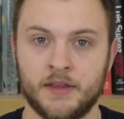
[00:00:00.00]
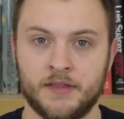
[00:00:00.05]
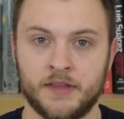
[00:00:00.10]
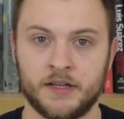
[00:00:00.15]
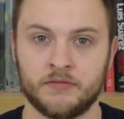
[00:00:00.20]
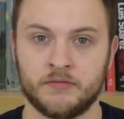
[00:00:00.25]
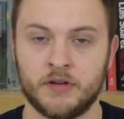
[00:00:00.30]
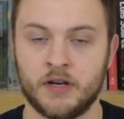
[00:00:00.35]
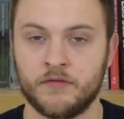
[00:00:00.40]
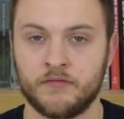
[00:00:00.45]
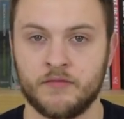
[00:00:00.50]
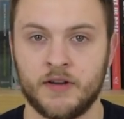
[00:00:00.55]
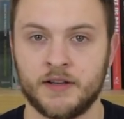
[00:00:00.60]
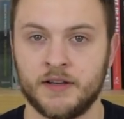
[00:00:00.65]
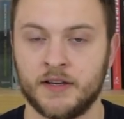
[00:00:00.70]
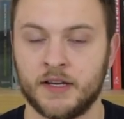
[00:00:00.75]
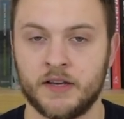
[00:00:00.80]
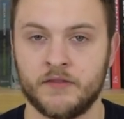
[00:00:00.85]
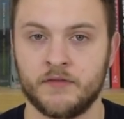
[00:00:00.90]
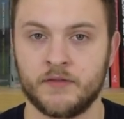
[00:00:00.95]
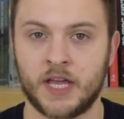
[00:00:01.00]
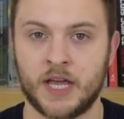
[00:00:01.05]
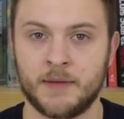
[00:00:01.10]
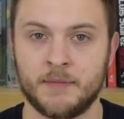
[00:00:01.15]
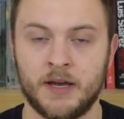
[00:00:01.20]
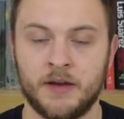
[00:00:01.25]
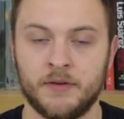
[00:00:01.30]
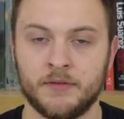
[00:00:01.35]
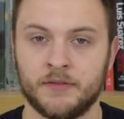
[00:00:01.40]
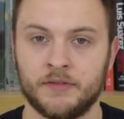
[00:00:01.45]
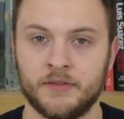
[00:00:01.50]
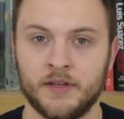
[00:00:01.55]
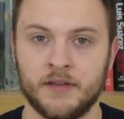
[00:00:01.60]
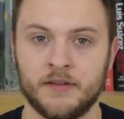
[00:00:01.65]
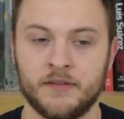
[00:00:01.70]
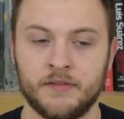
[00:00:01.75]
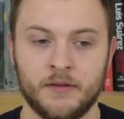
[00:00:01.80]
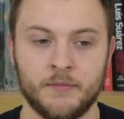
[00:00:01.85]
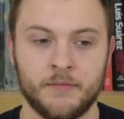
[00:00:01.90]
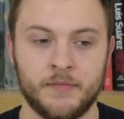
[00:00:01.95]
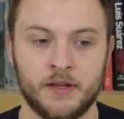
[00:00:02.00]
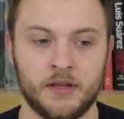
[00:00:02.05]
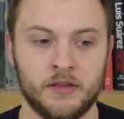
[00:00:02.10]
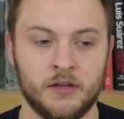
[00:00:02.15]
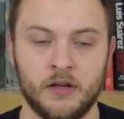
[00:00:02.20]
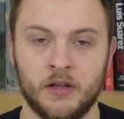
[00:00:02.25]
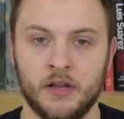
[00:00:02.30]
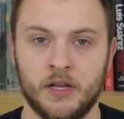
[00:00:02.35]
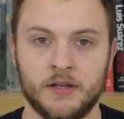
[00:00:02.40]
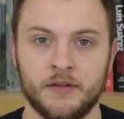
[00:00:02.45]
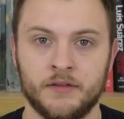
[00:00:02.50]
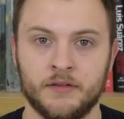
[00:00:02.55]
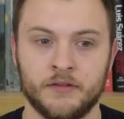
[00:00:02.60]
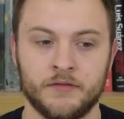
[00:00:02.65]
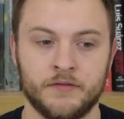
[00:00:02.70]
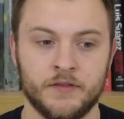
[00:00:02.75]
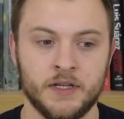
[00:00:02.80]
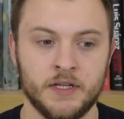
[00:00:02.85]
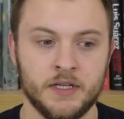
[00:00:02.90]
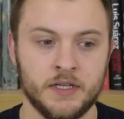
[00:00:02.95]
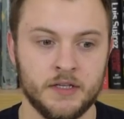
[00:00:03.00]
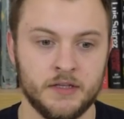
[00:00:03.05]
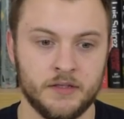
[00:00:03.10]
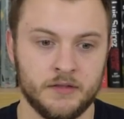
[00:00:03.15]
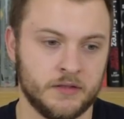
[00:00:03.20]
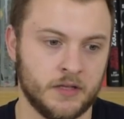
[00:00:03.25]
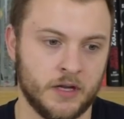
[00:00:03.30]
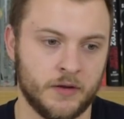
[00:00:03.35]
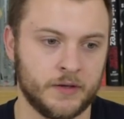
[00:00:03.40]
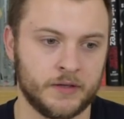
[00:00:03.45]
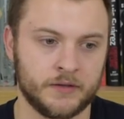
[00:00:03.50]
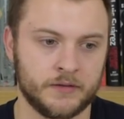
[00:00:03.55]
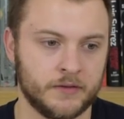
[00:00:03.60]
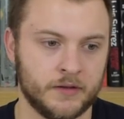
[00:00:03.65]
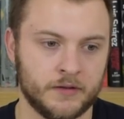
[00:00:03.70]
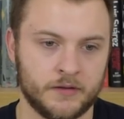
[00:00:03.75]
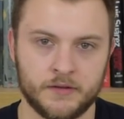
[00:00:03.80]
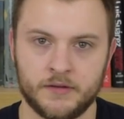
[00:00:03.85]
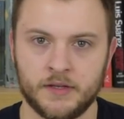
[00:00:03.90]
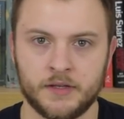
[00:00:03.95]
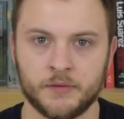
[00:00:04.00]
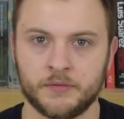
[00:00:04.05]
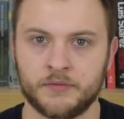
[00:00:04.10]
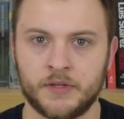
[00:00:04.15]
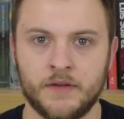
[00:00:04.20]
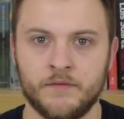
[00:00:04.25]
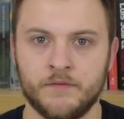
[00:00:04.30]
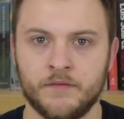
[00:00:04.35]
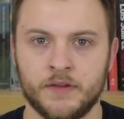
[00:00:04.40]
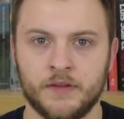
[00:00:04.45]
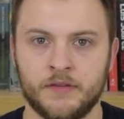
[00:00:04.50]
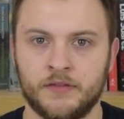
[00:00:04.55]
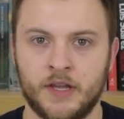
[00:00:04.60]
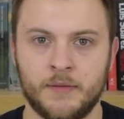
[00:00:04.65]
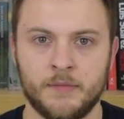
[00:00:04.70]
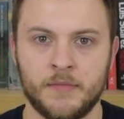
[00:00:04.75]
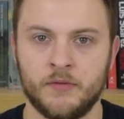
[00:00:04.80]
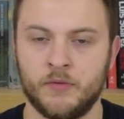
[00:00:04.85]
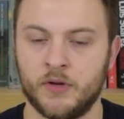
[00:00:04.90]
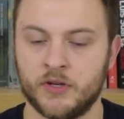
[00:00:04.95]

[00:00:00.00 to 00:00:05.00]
I think Ralph Ragnick even came out and said something along the lines of, you know, he, the deal's done for the summer.